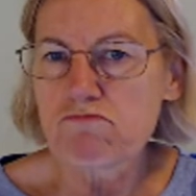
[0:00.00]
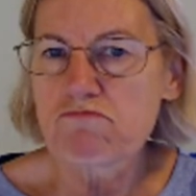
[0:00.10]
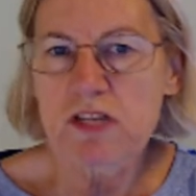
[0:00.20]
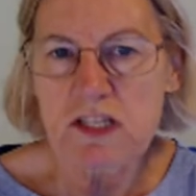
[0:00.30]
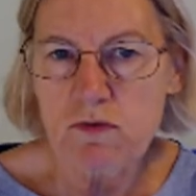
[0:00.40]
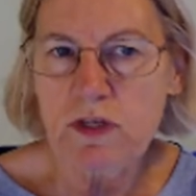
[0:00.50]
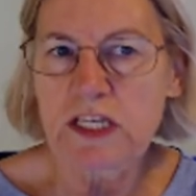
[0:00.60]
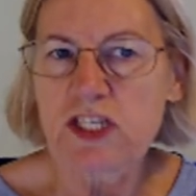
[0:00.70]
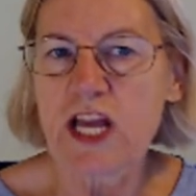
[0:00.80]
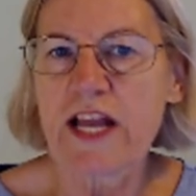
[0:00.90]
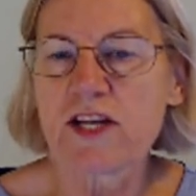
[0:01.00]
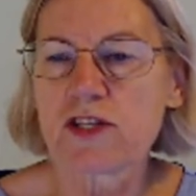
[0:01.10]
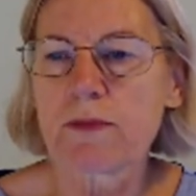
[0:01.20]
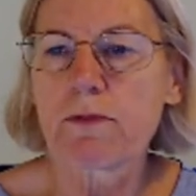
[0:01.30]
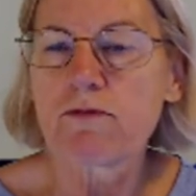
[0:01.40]
doesn't really change
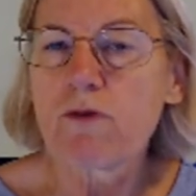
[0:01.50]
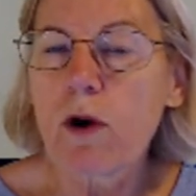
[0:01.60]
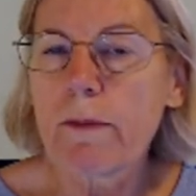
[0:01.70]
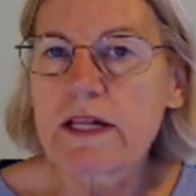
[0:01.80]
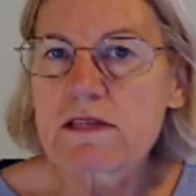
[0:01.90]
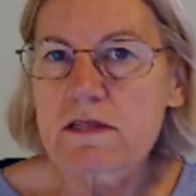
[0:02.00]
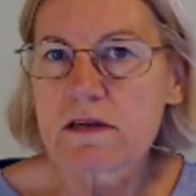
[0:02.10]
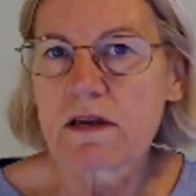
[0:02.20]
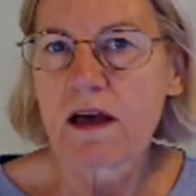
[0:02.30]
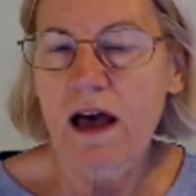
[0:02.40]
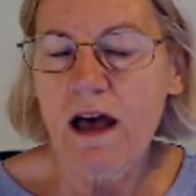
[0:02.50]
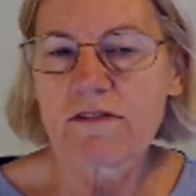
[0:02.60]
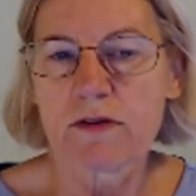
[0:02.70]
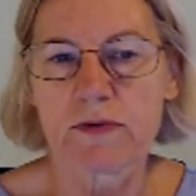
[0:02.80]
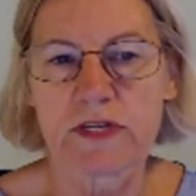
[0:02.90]
the performance of
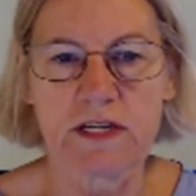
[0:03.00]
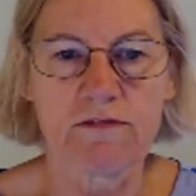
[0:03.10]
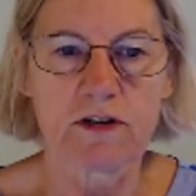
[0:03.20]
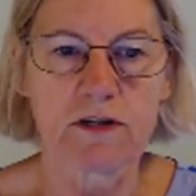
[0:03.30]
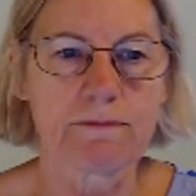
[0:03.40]
the receiver.